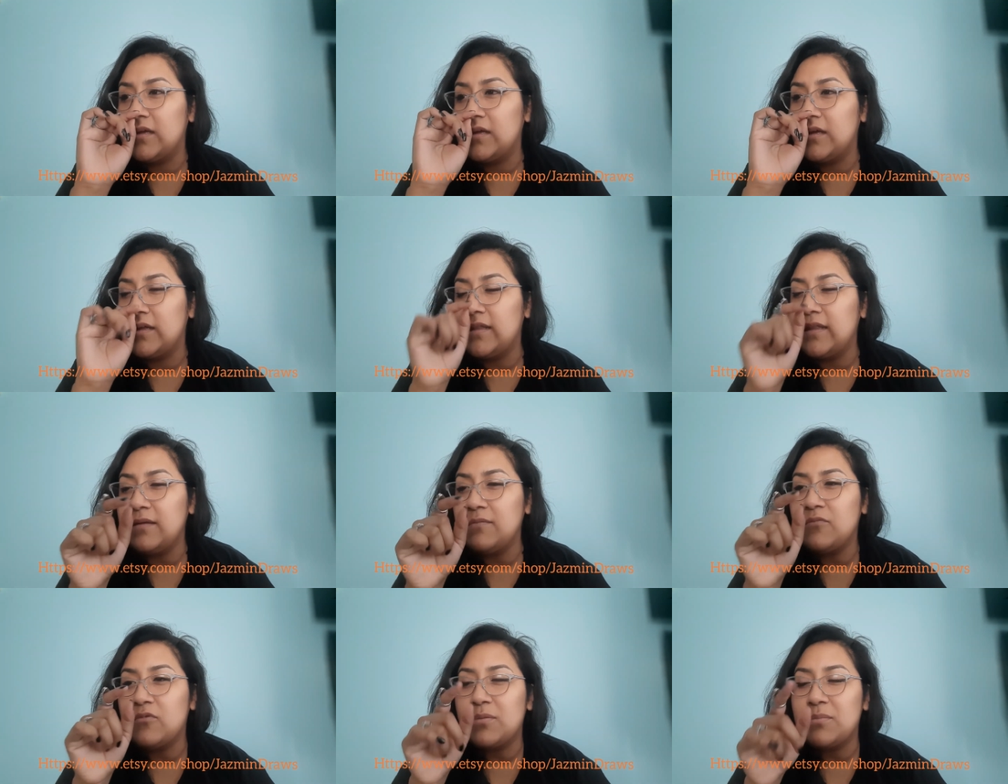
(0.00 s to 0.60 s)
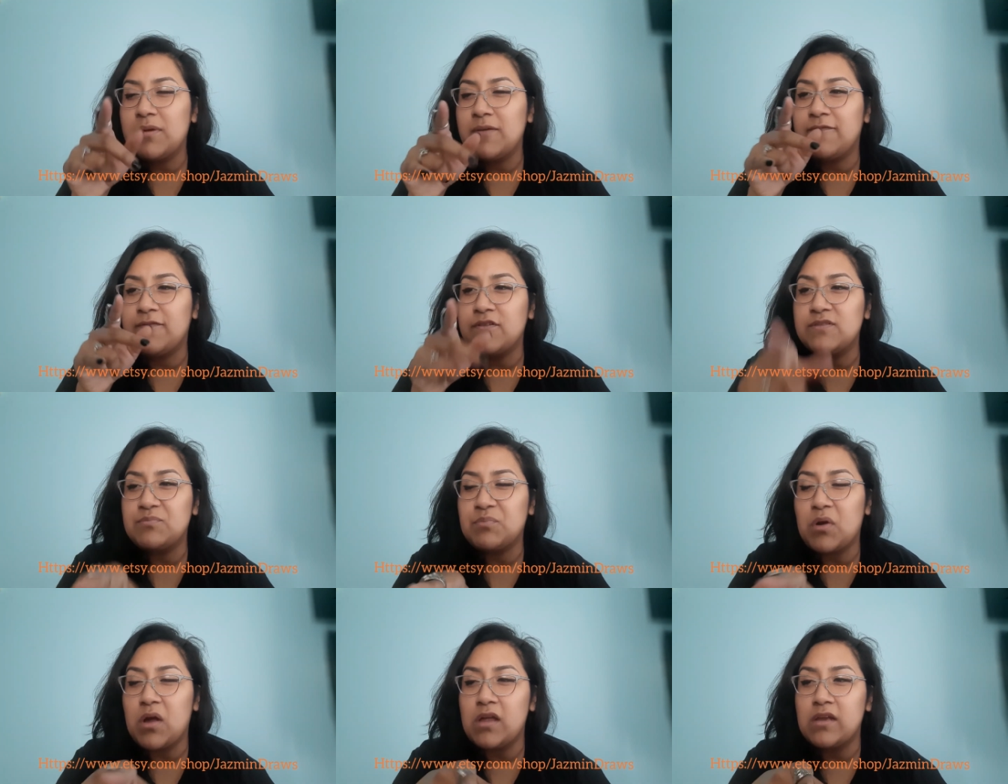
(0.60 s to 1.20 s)
I think one of my
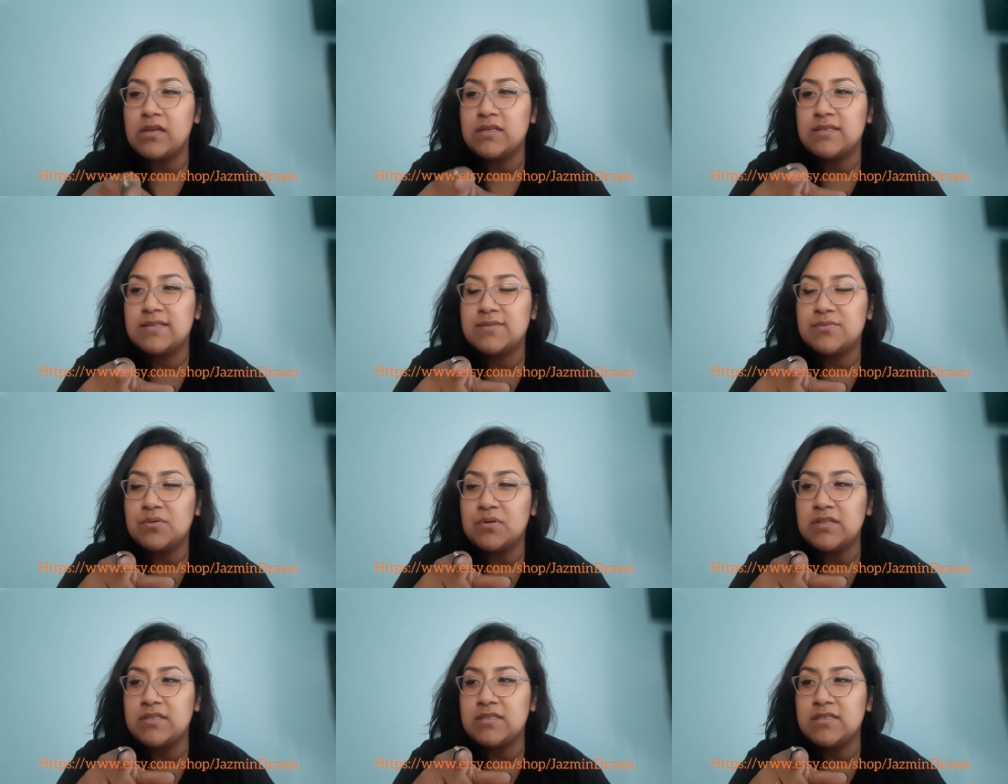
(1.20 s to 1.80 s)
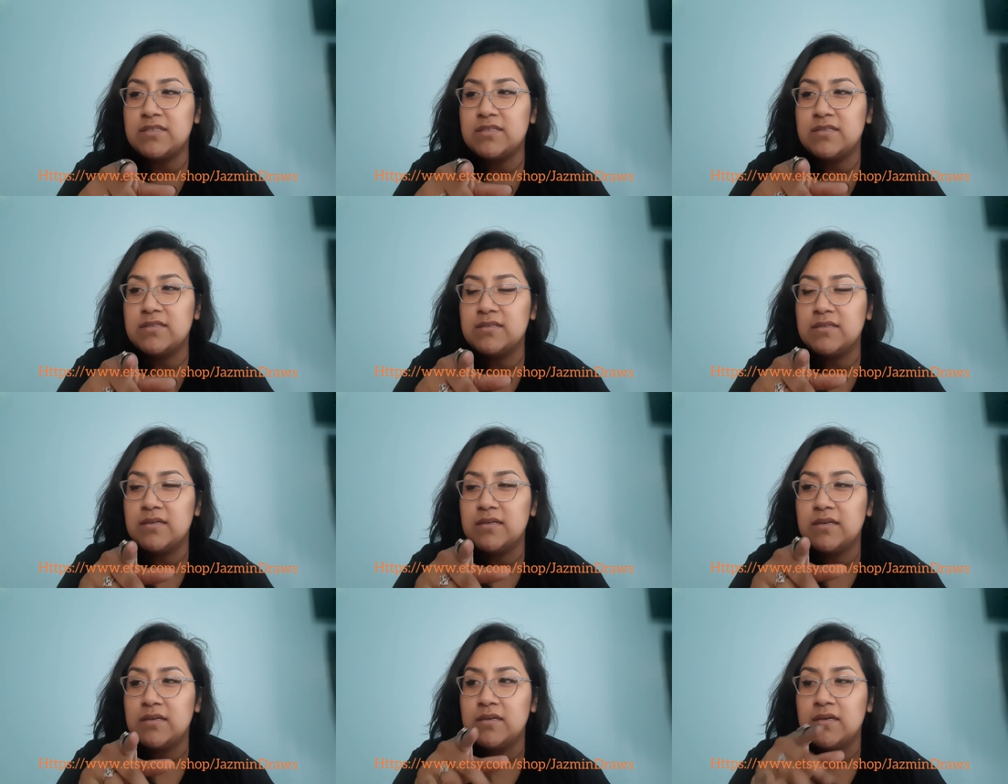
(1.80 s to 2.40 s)
first products was
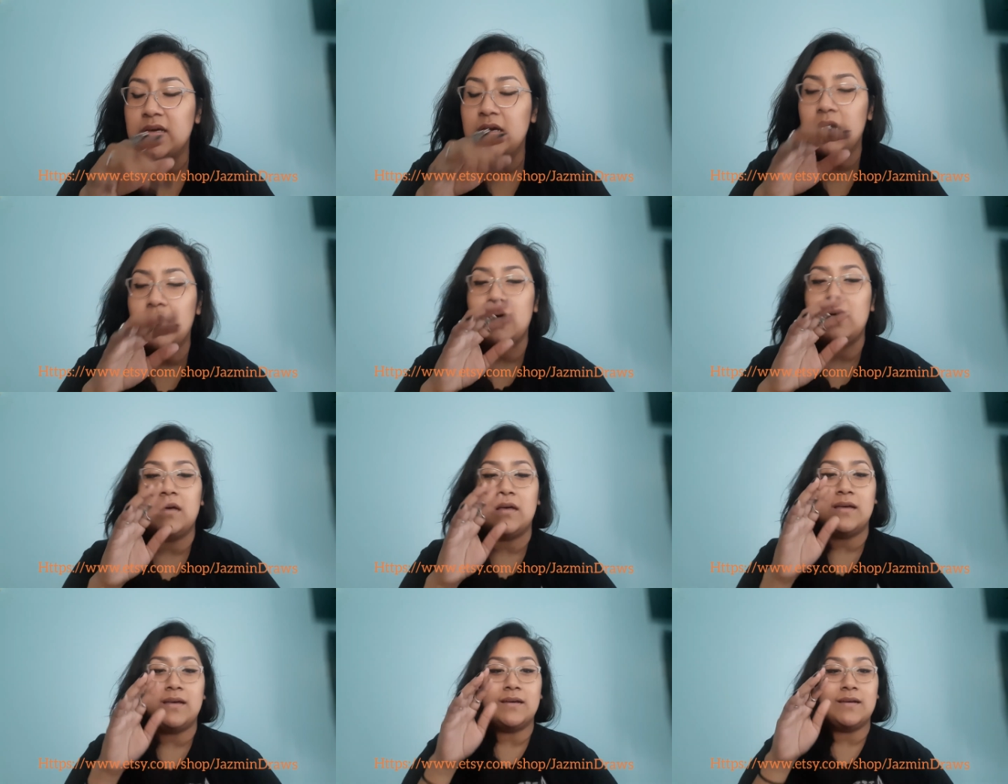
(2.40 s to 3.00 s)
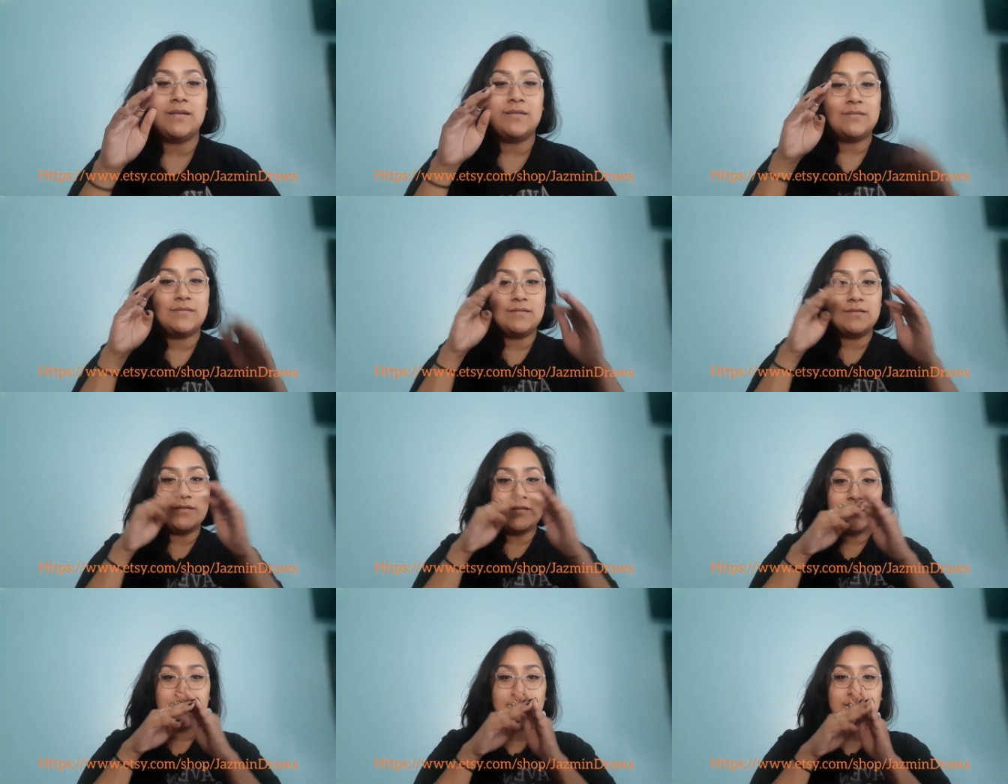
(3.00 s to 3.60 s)
uh,
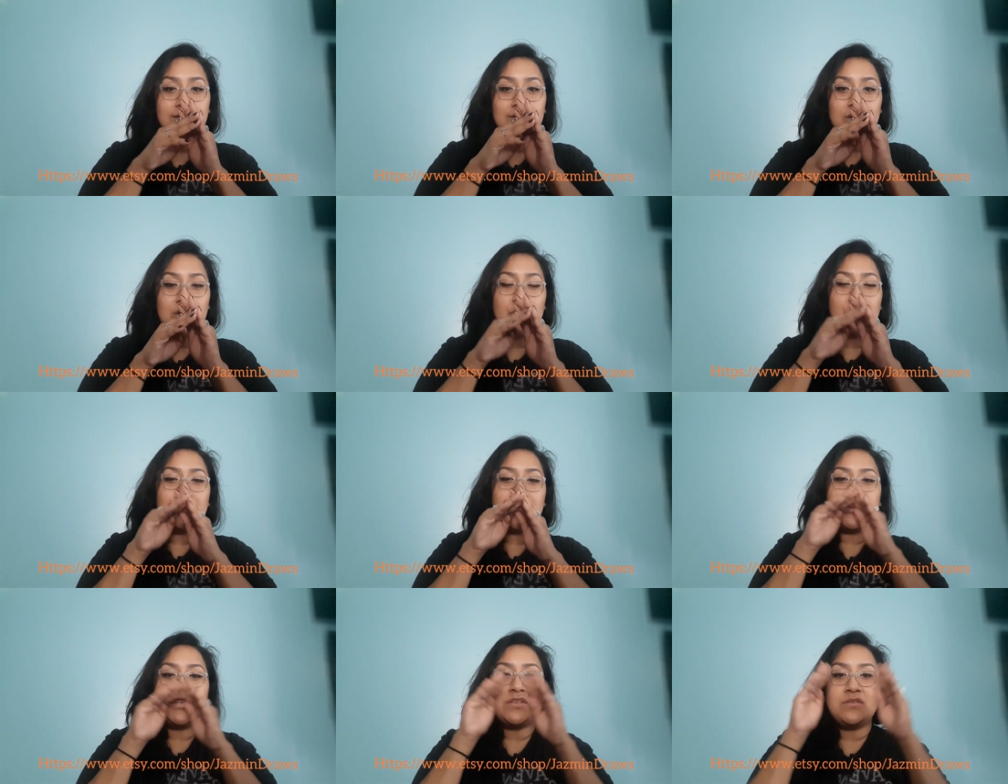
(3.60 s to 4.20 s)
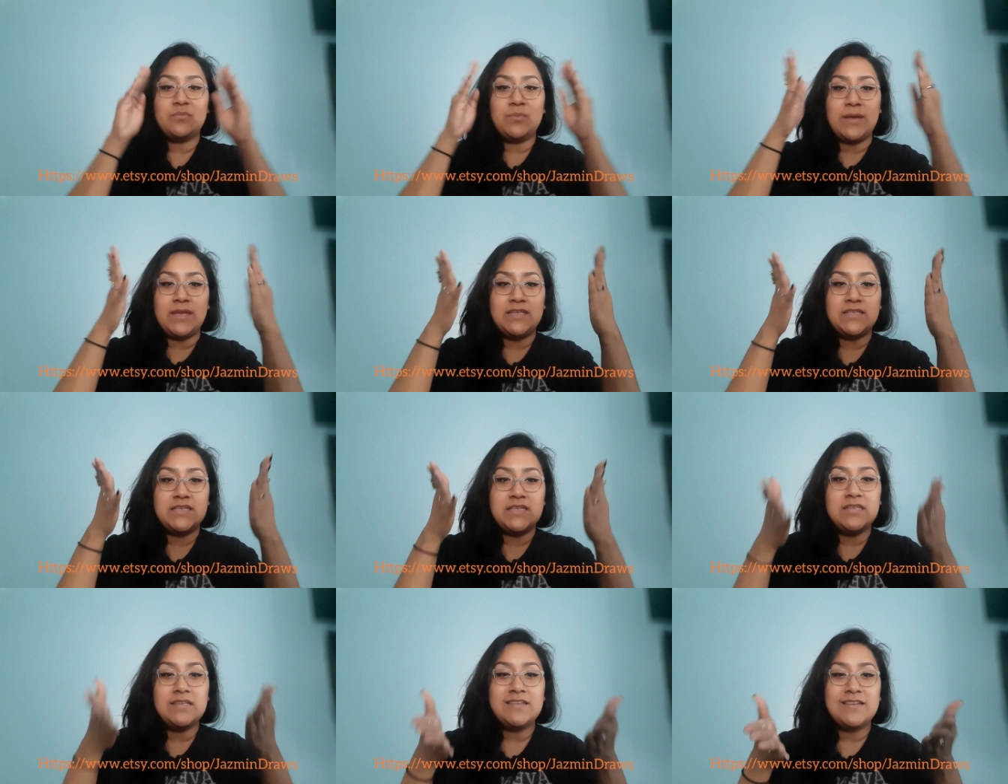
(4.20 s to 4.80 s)
original
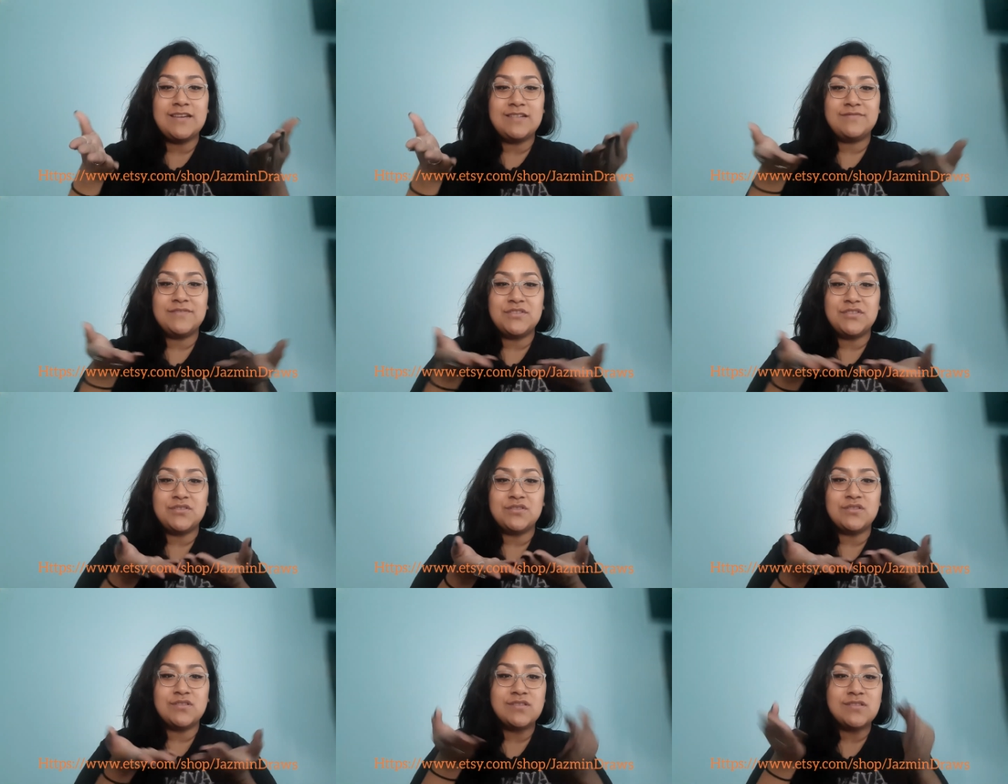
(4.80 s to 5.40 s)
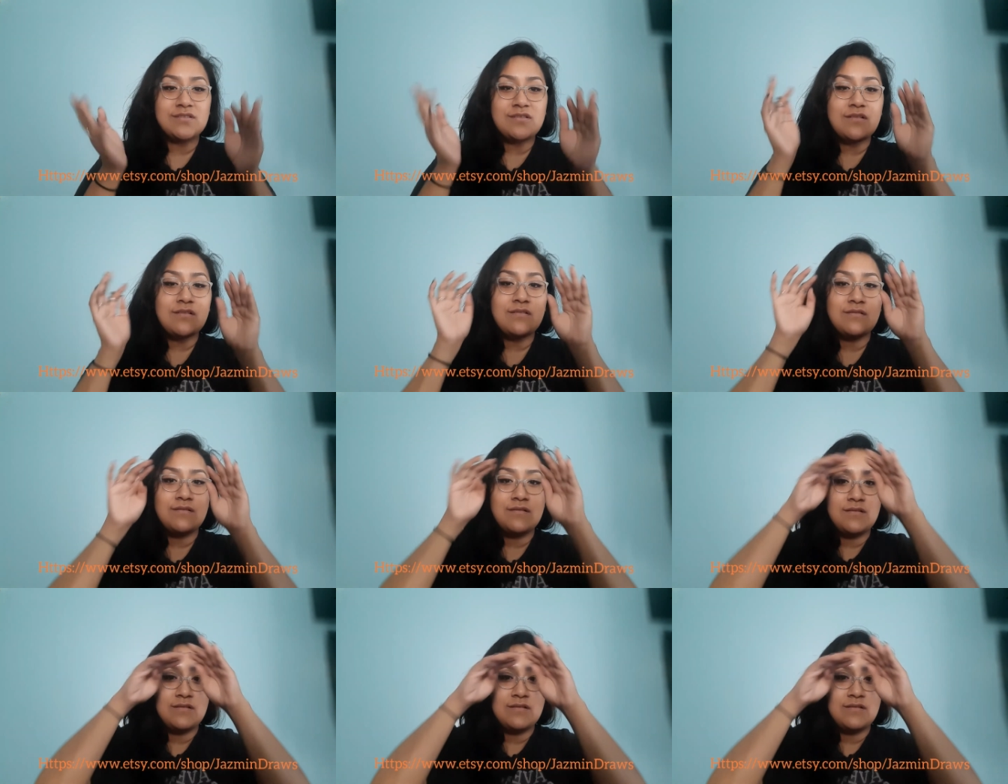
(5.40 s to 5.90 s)
painting of Sugar Skull.